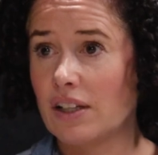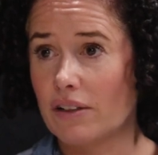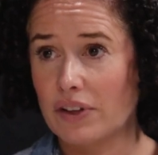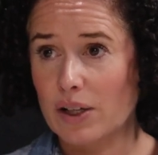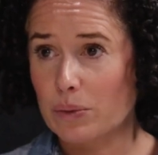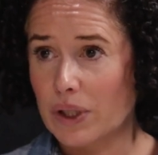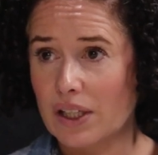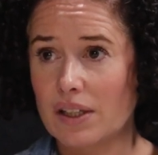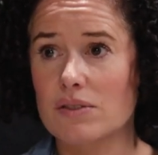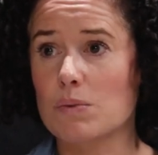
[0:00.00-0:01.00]
of how we
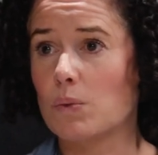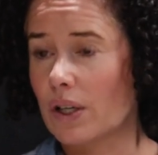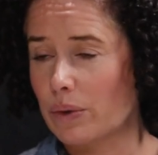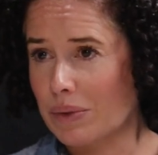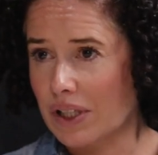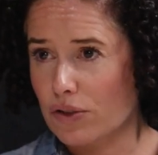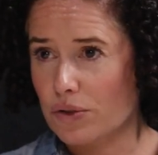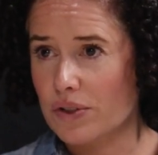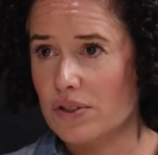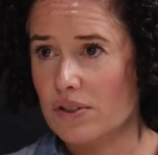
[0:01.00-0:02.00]
eat, why we make the
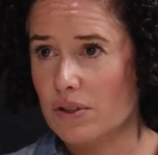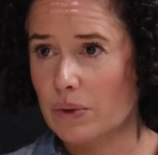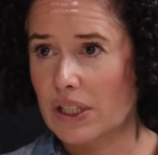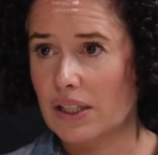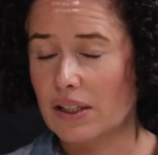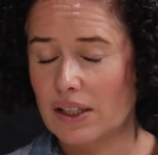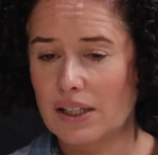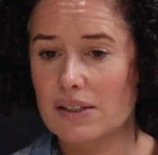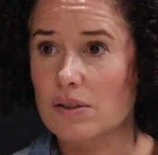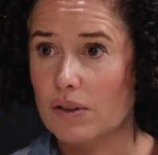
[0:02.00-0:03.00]
choices that we
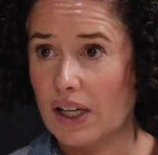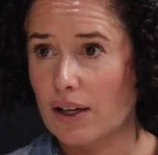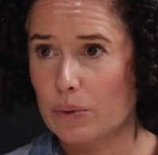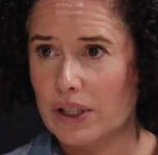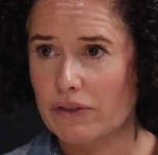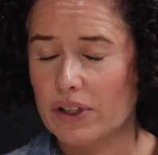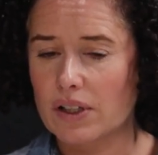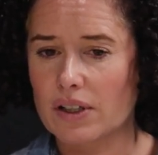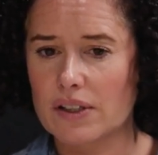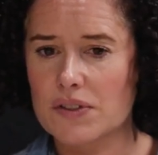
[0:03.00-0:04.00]
eat, and how we live our
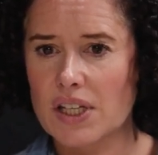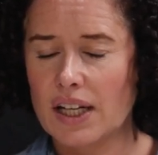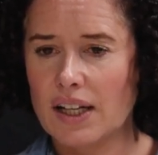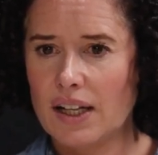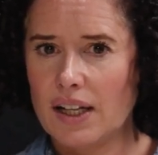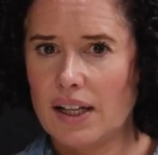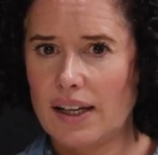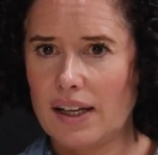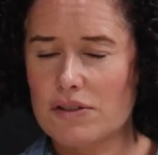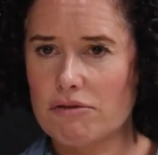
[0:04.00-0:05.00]
lives,
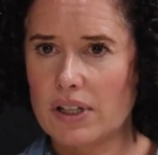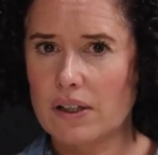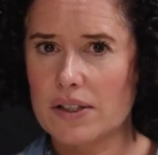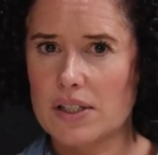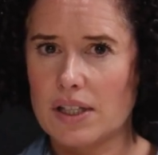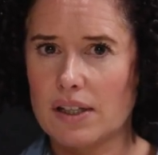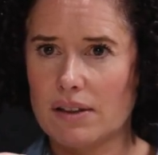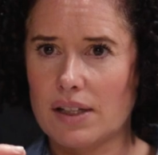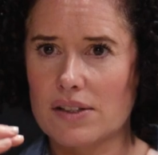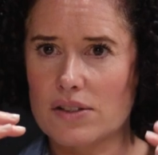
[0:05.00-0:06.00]
is realizing
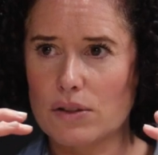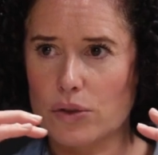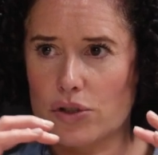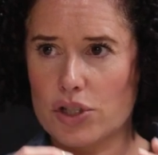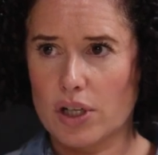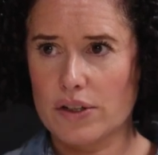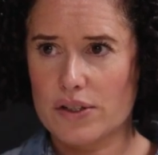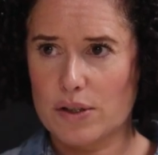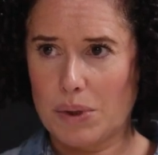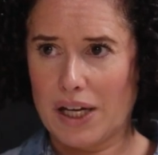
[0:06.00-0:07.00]
that it's not
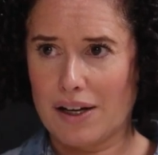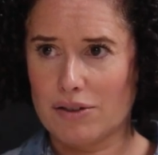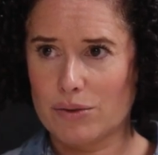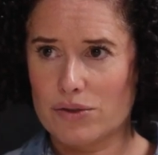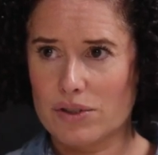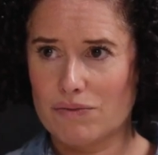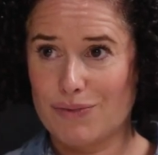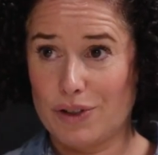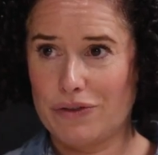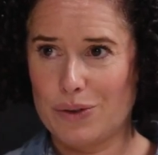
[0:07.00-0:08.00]
just about
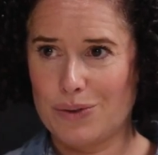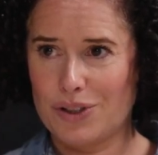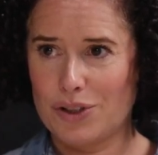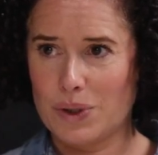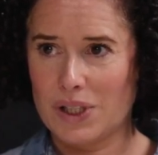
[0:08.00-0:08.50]
the food that you